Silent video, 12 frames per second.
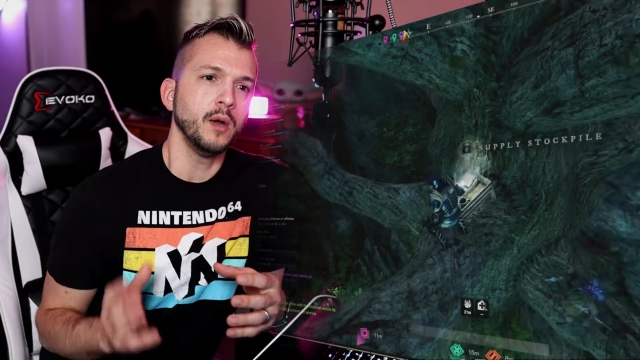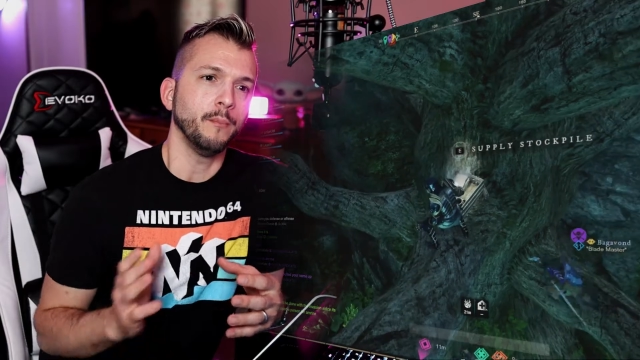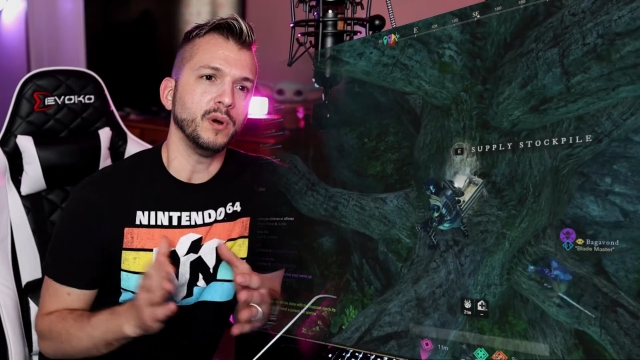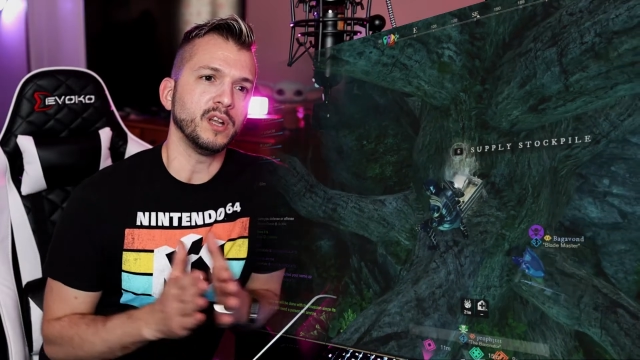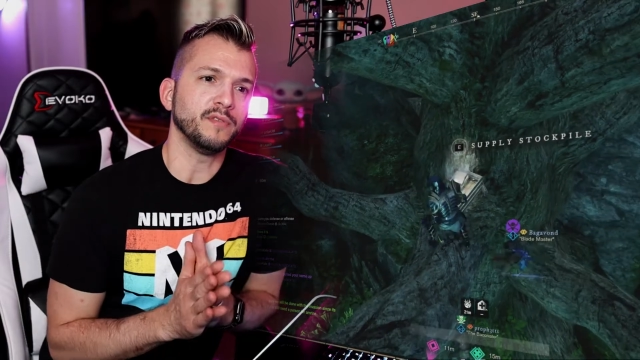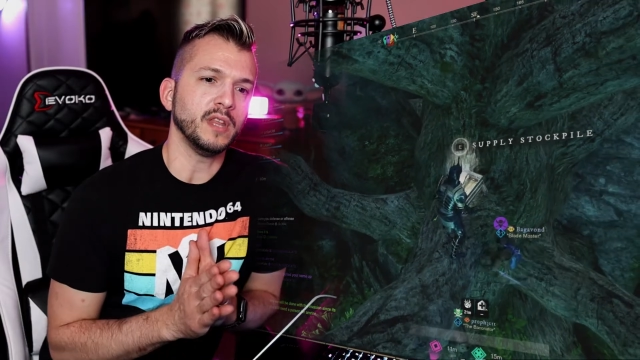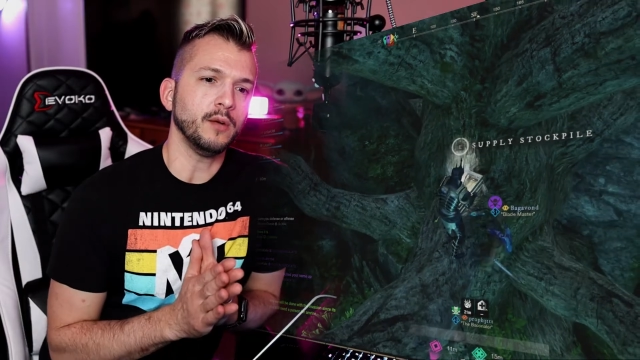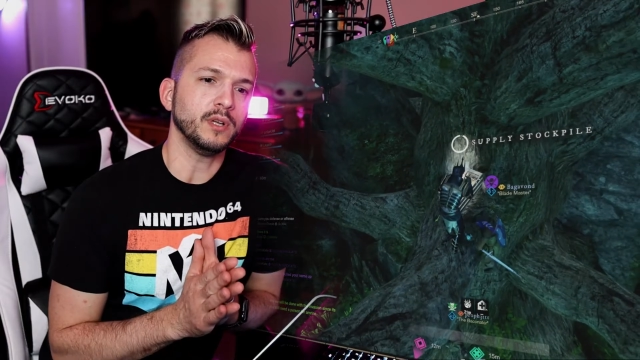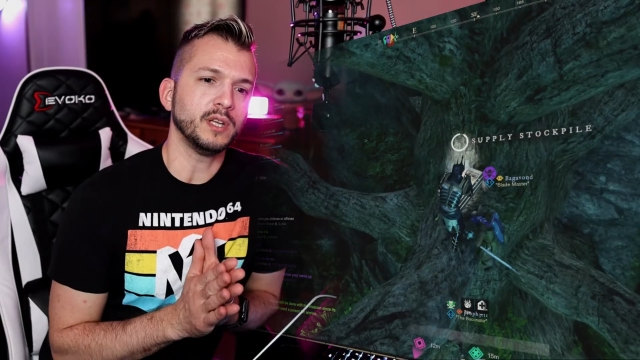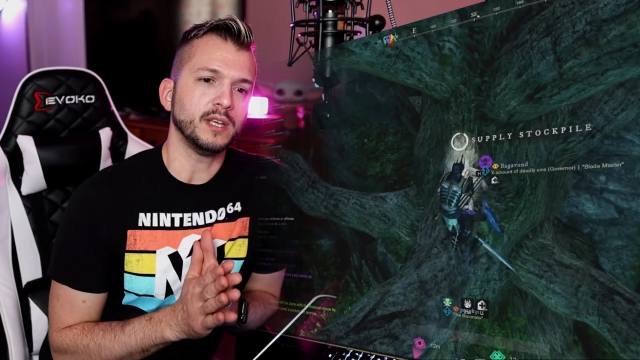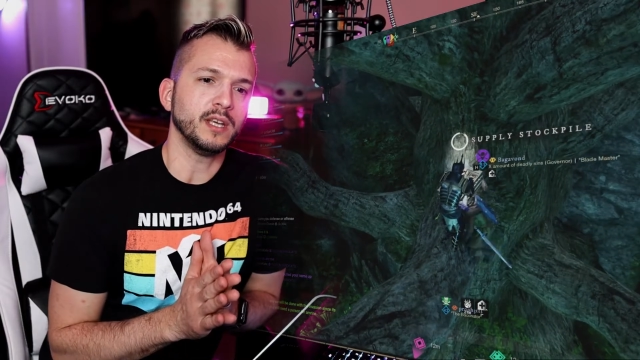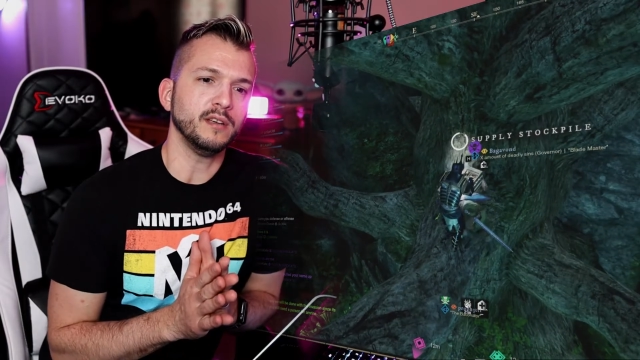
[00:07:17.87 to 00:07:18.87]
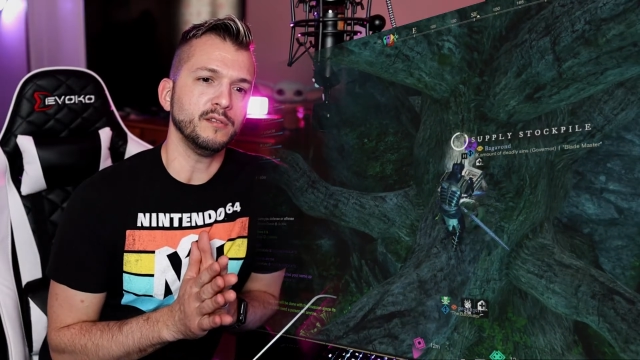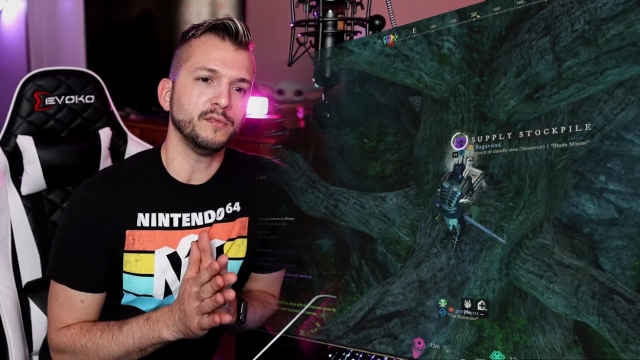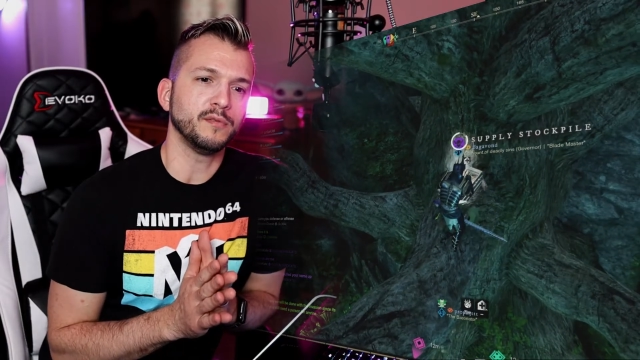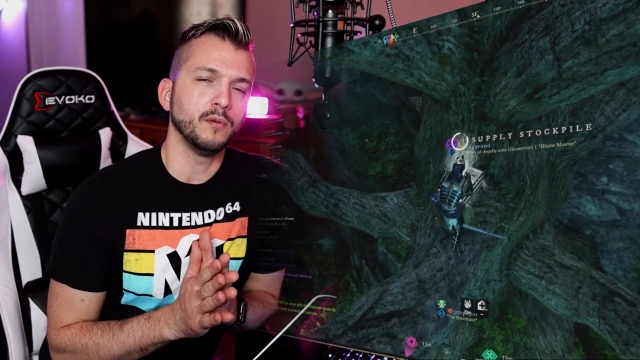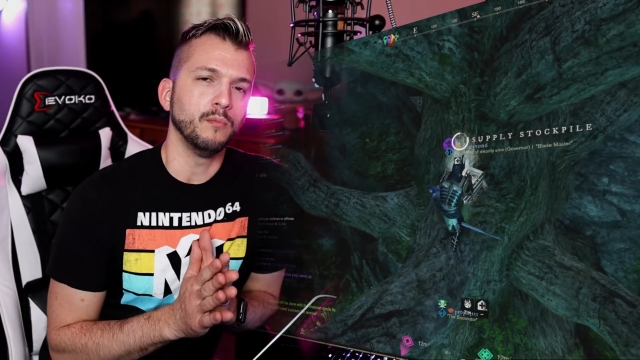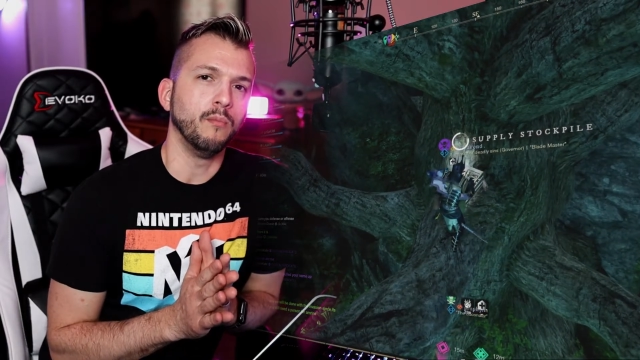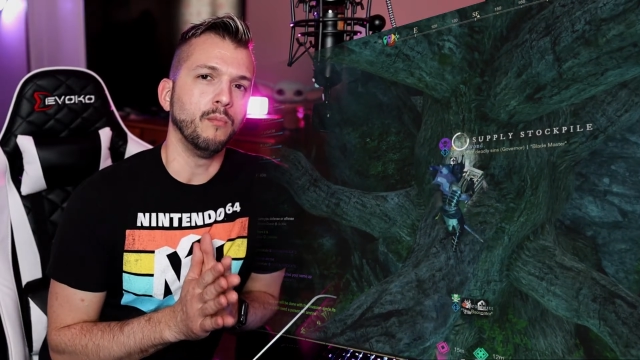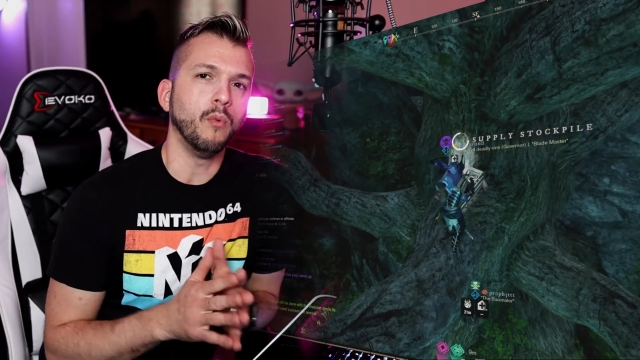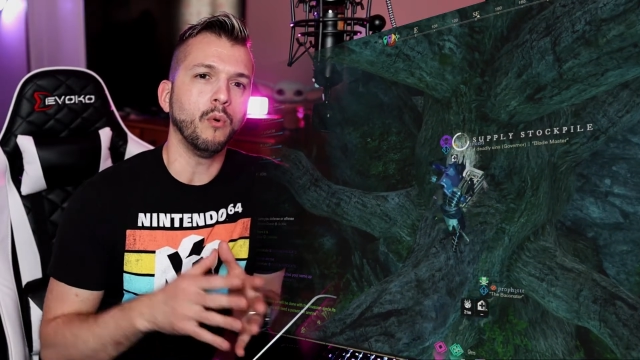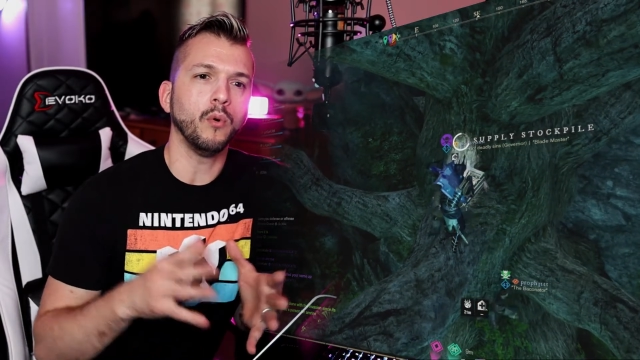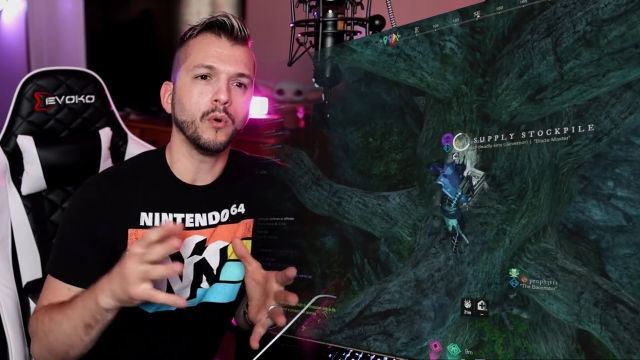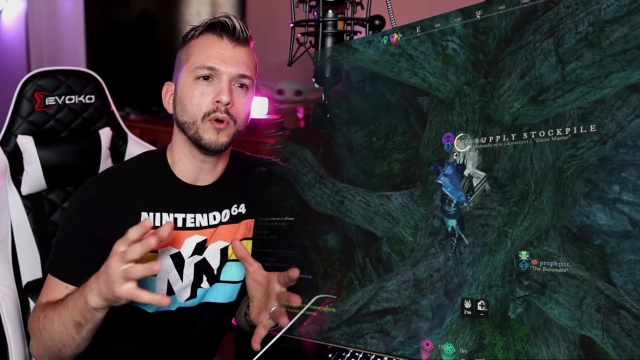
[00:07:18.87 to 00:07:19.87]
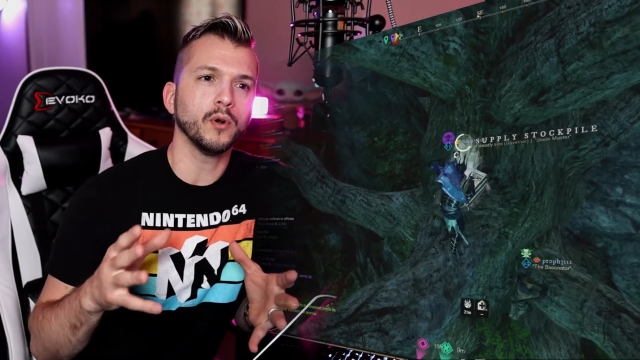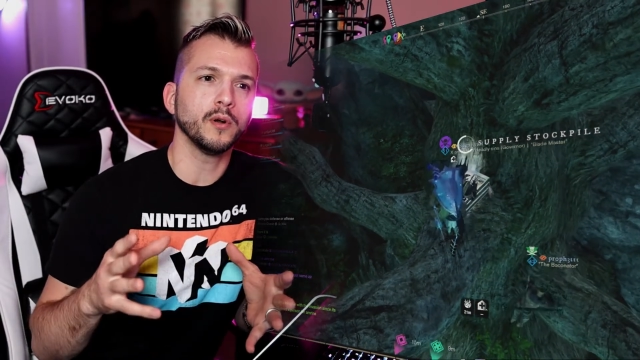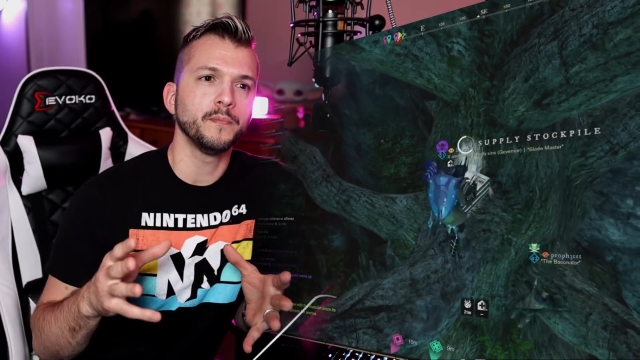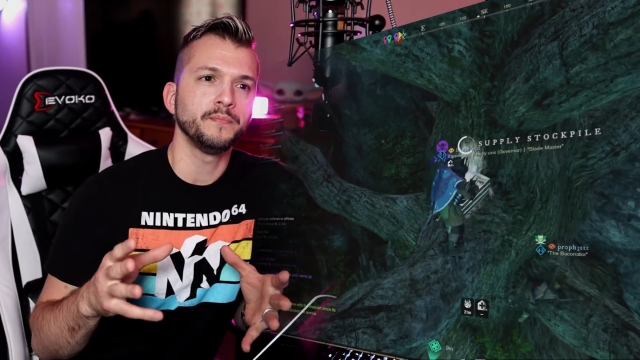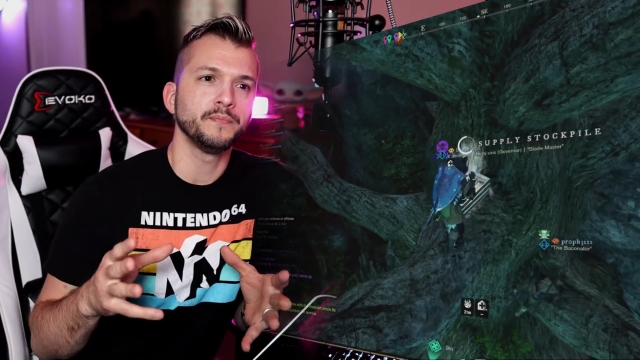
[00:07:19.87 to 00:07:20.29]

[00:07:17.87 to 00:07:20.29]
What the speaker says: but if they would give more